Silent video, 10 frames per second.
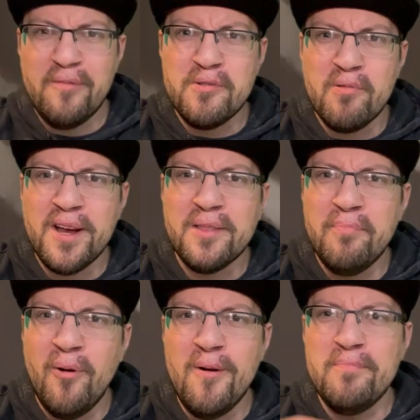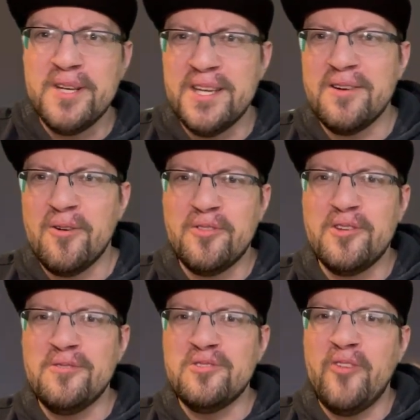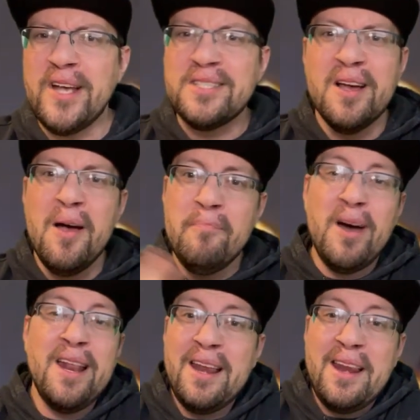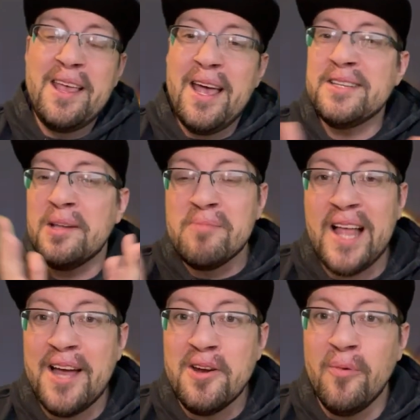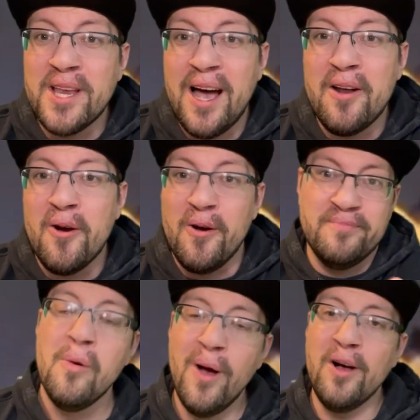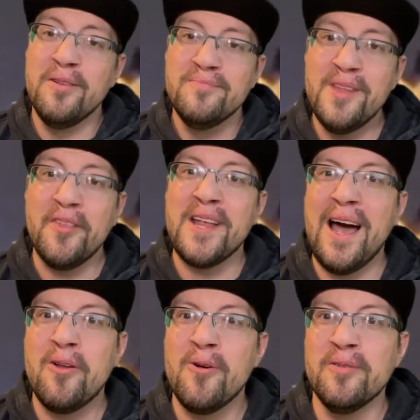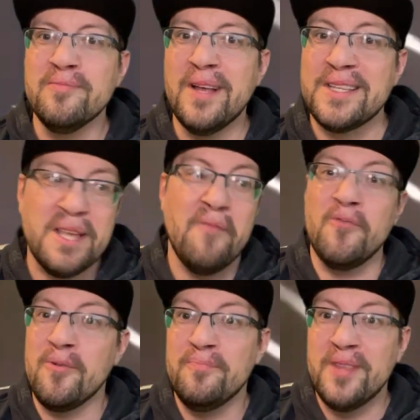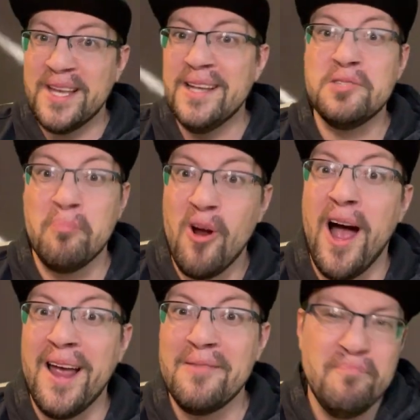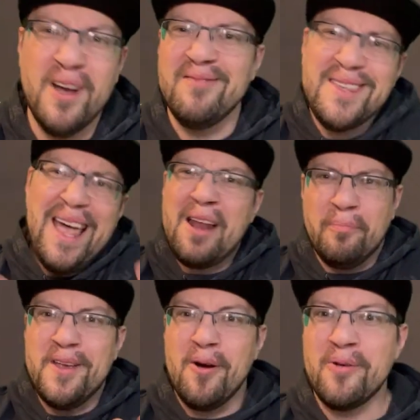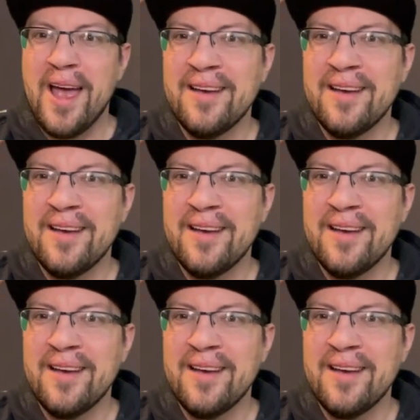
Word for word: to break the board, but didn't hurt the dude's face. But in any case, I'm glad no one got hurt. Well, nothing got hurt except for the kid's pride, but that'll be okay.